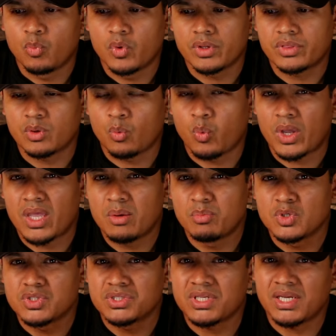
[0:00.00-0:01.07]
With the way
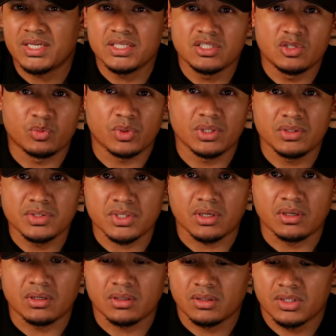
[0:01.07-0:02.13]
Mercedes grills
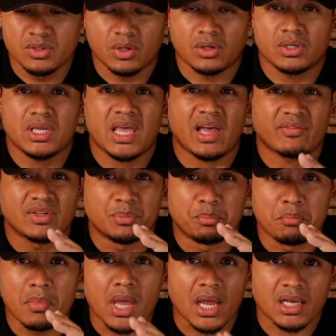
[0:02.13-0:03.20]
are, you already have a
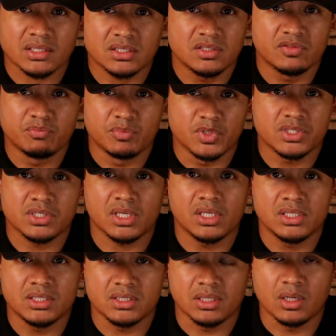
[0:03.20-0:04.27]
massive
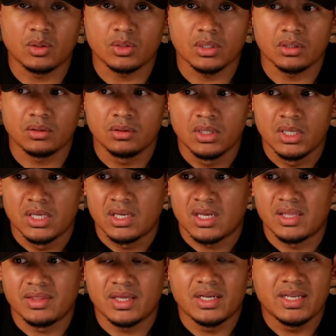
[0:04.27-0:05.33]
Mercedes logo.
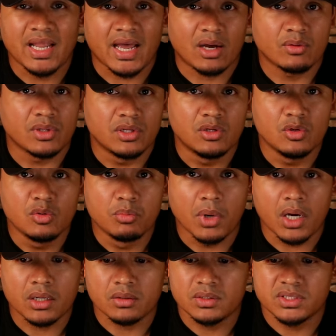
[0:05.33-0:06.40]
And then now the new
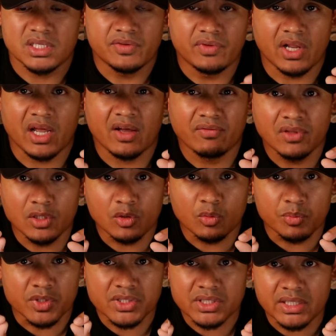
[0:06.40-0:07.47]
models even have little
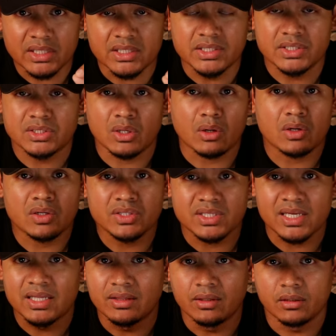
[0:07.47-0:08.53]
Mercedes stars
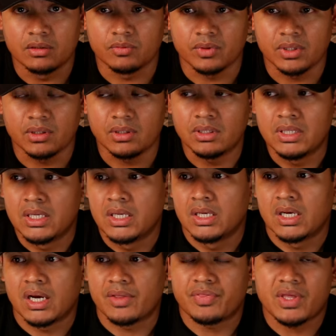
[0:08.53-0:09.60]
in the grill.
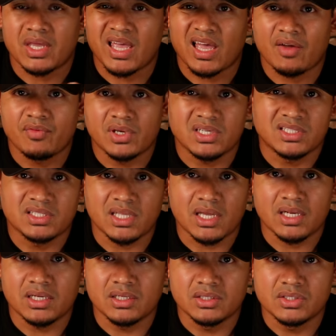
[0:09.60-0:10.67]
I think having a
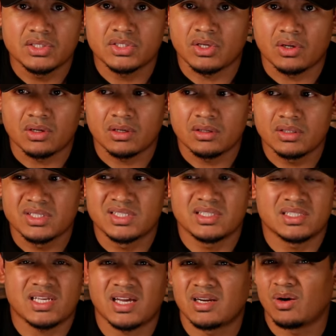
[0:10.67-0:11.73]
standing star is
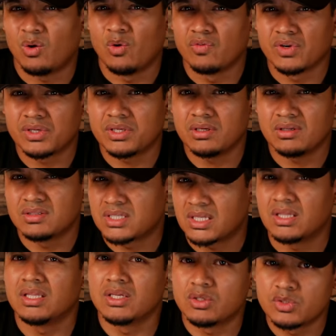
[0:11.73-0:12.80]
just kind of overkill. It's a
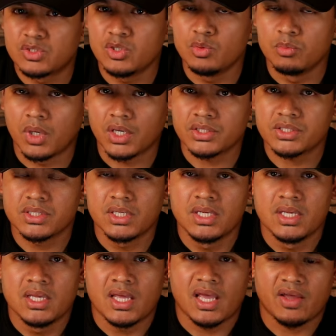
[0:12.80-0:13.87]
little too much.
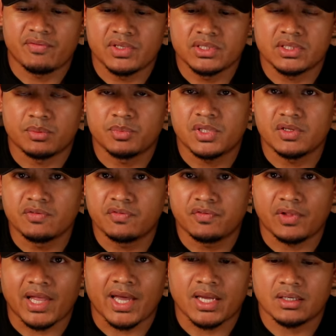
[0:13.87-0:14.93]
Having something
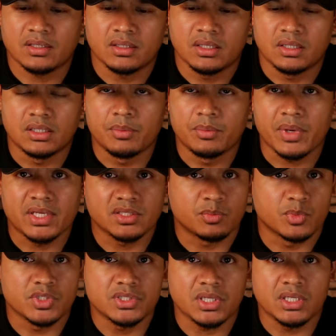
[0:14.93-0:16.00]
flat as a
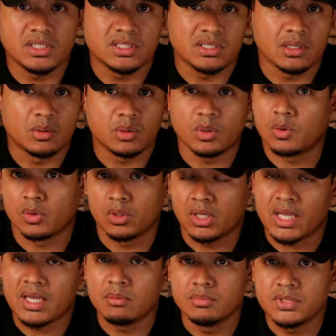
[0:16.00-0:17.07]
Mercedes logo or an
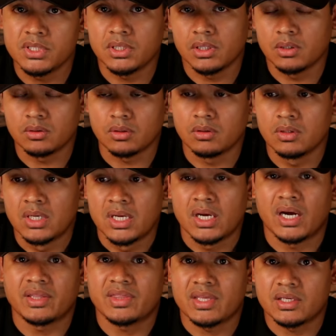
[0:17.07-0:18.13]
AMG logo,
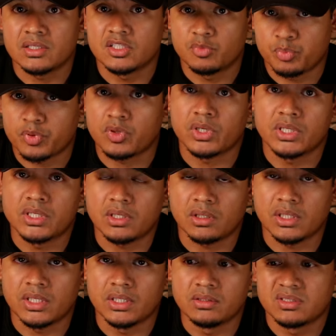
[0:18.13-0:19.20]
I think is pretty
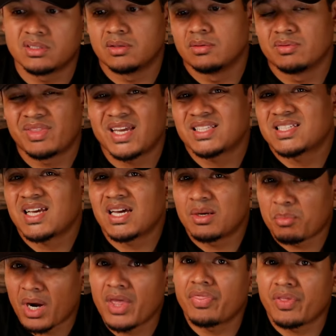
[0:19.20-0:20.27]
clean. So that's kind
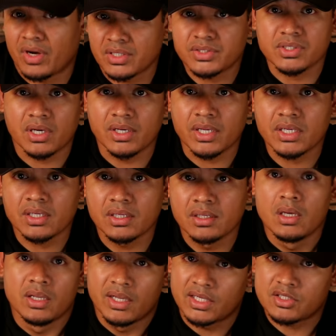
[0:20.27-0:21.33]
of my thoughts on it.
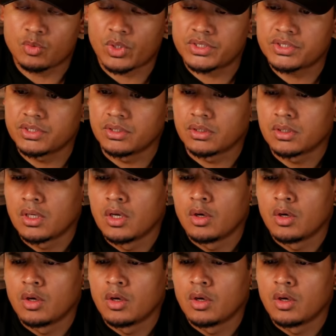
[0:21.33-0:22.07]
Next question.